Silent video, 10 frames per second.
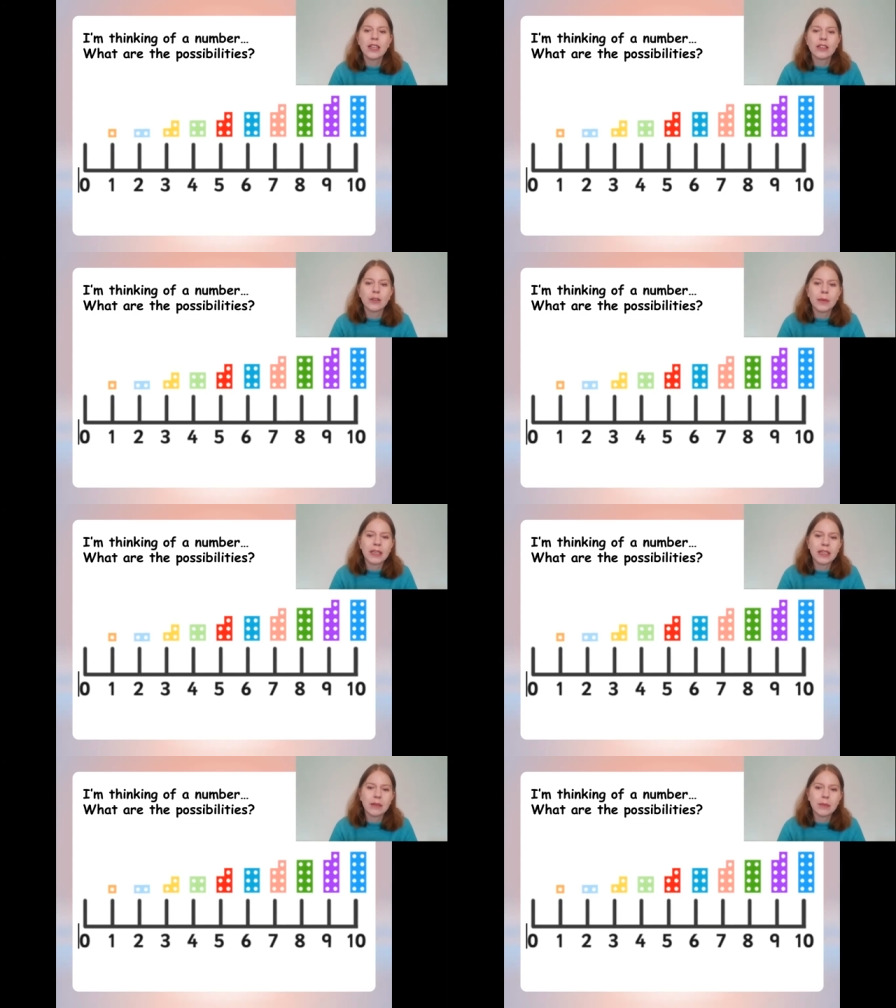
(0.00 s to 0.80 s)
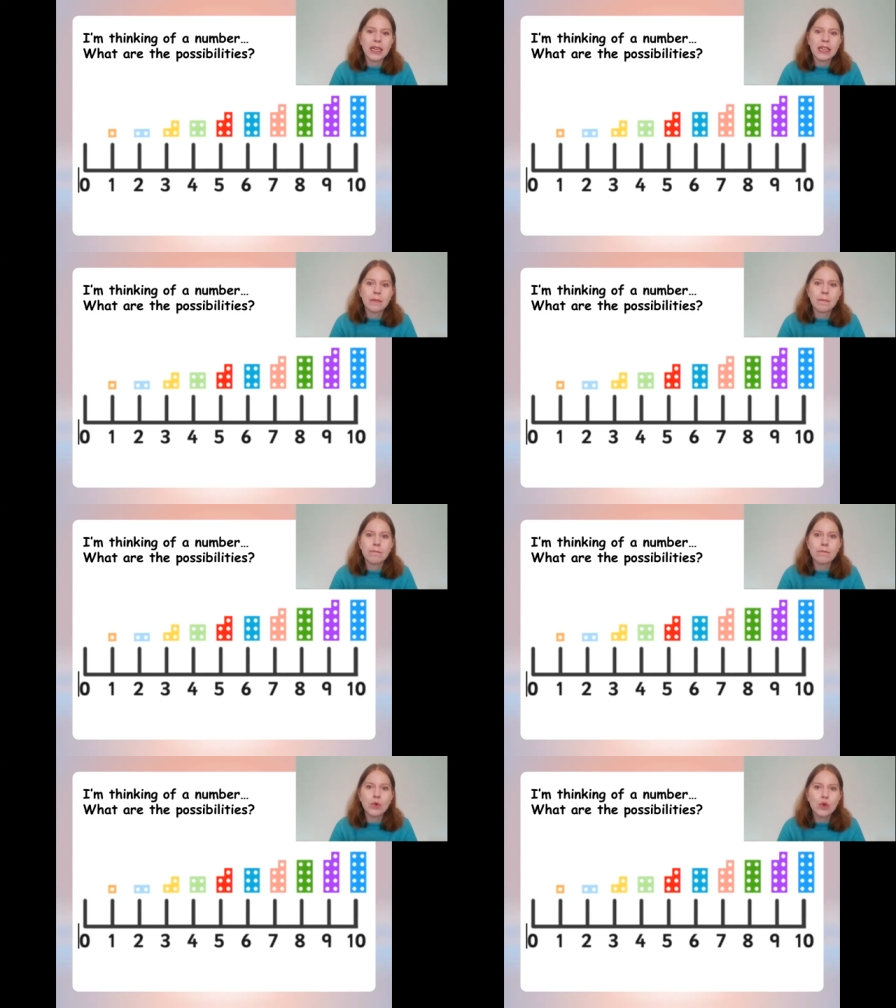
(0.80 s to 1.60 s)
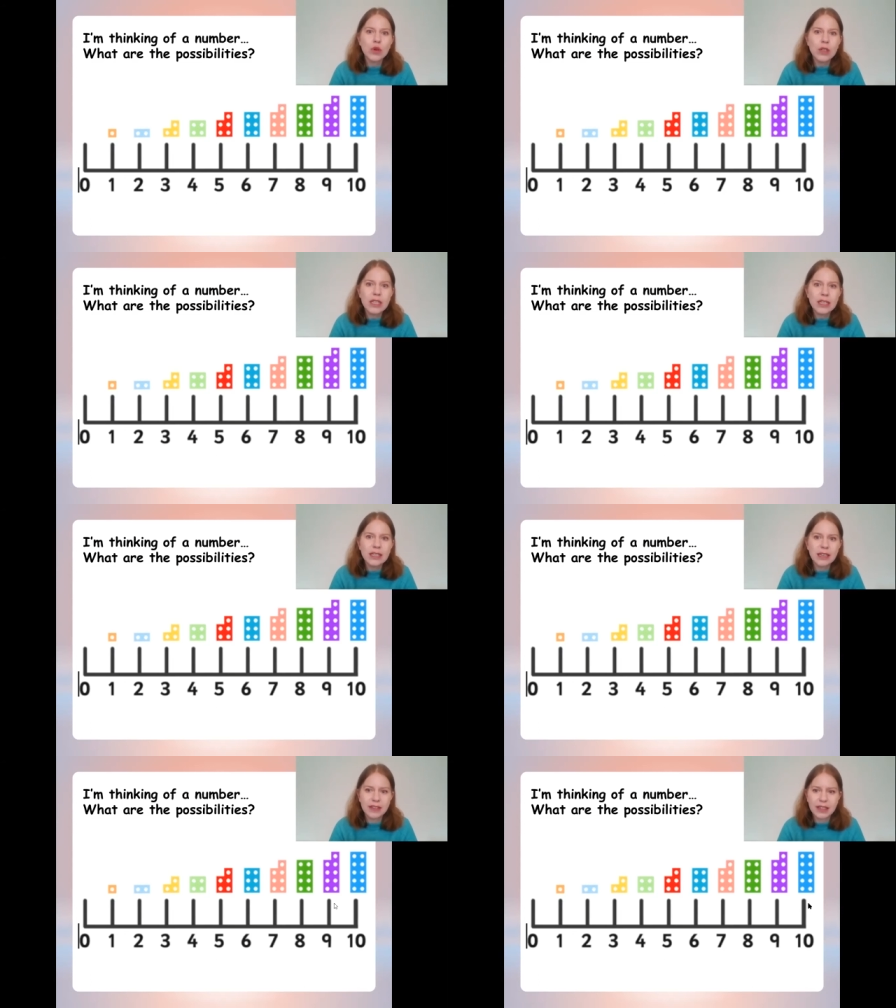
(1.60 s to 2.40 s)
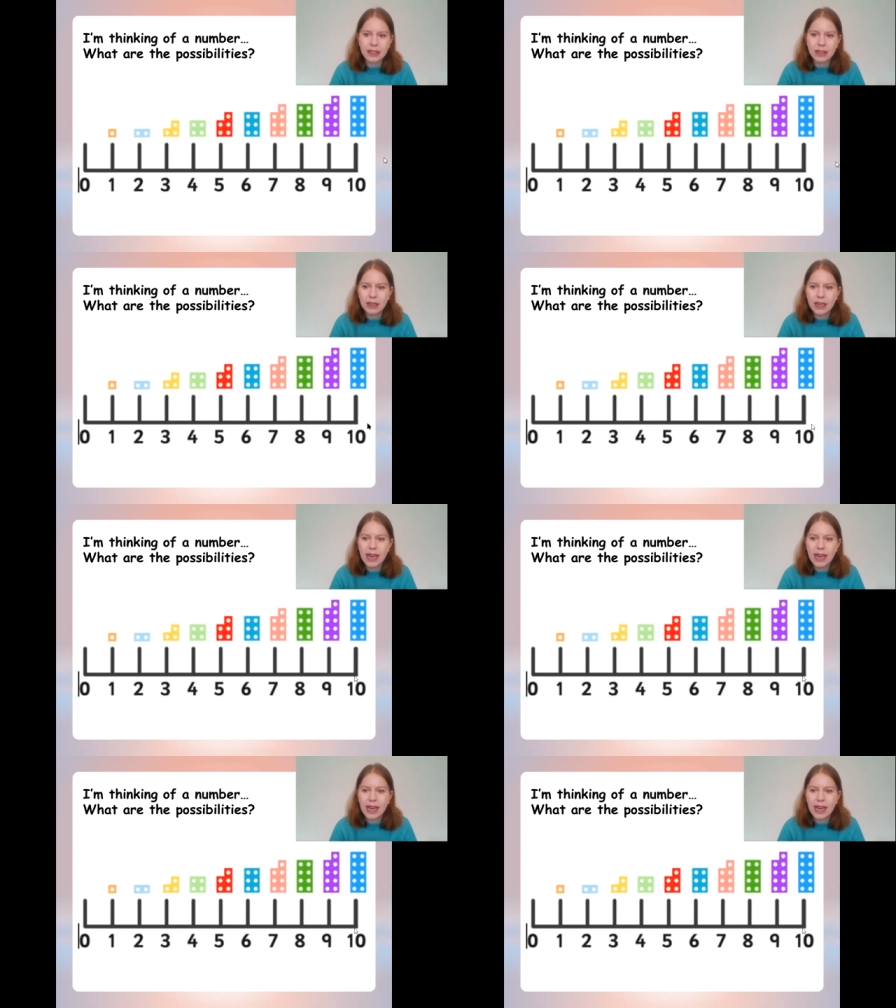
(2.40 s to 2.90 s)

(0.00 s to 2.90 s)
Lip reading: So my number is more than 7